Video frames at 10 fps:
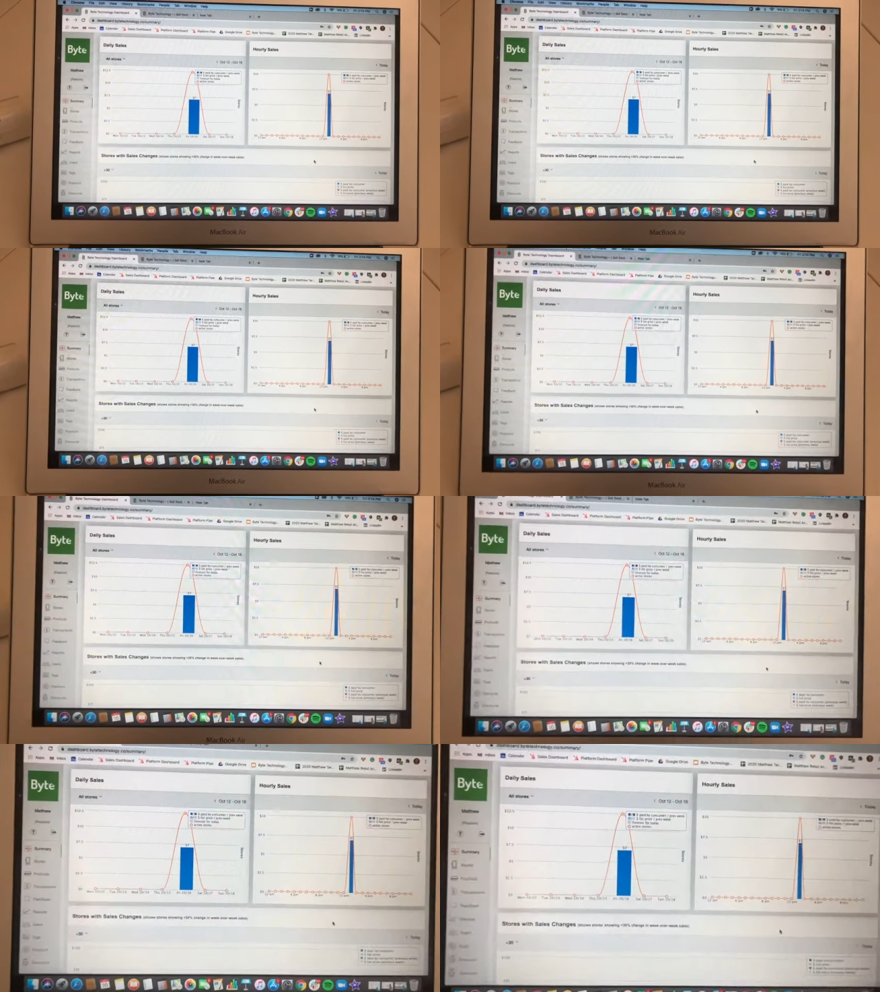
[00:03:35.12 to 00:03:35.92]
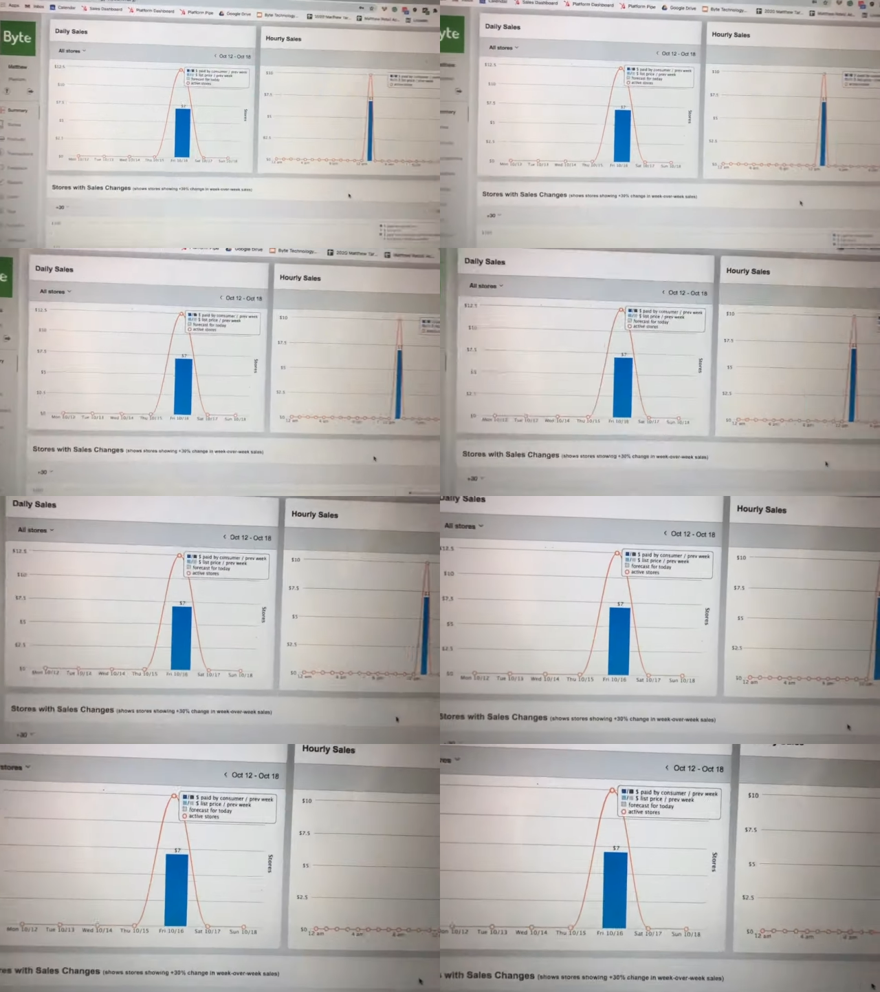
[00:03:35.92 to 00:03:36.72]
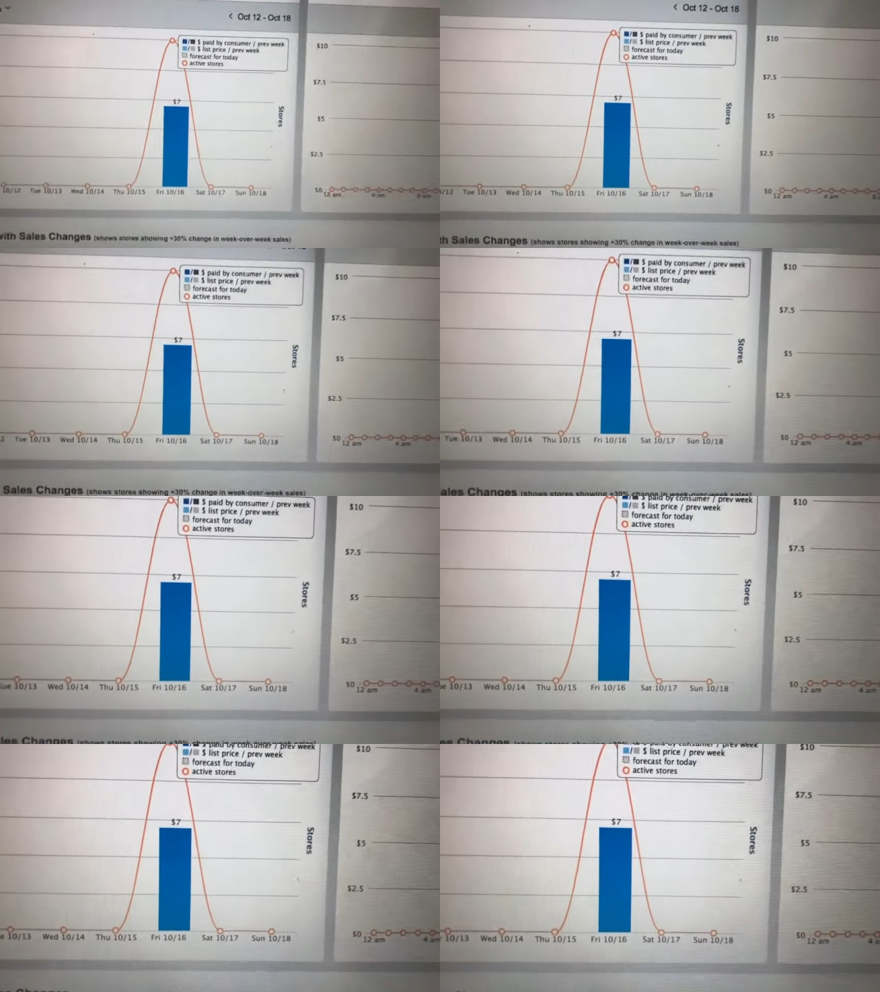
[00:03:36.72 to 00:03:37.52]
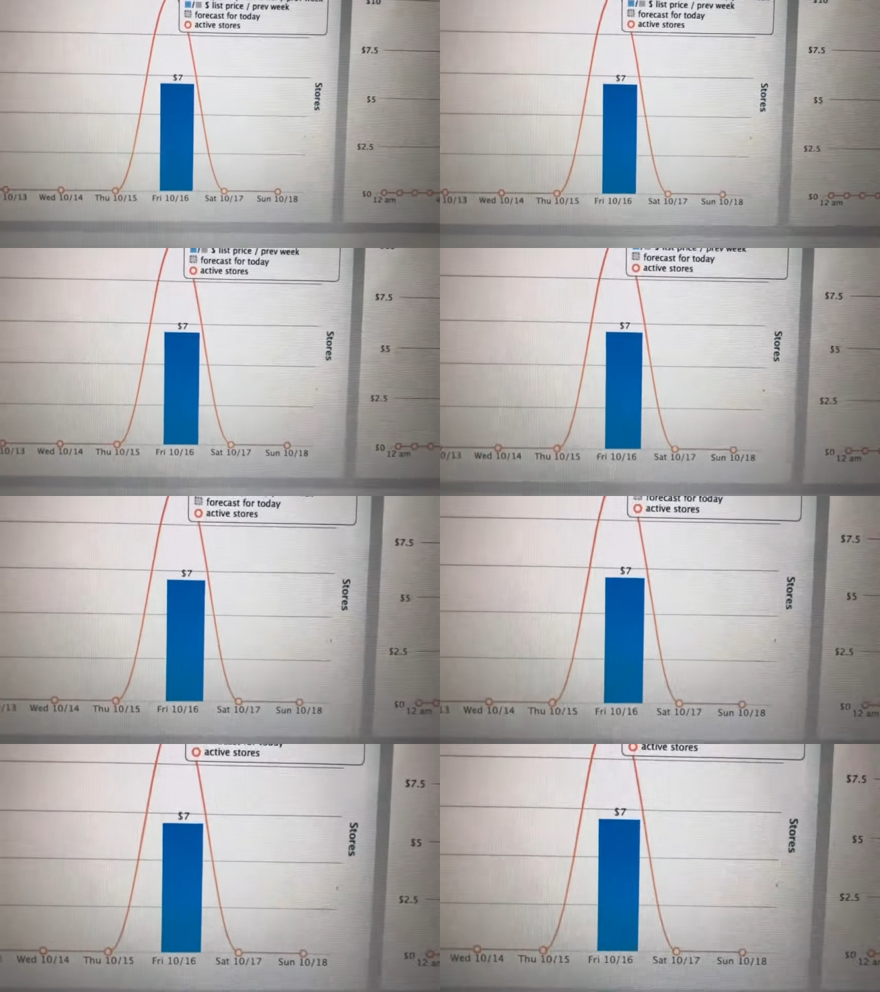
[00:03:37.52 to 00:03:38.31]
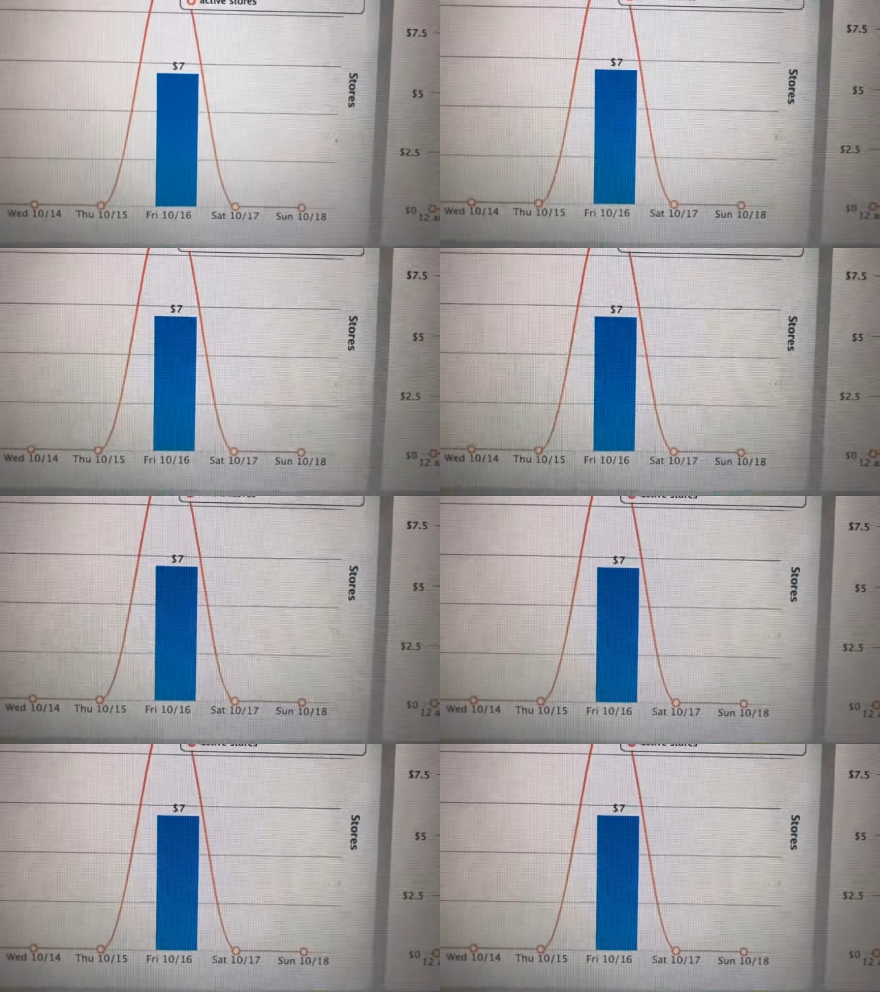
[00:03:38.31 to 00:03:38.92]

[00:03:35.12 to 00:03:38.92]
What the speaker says: Nobody's mouth can be seen.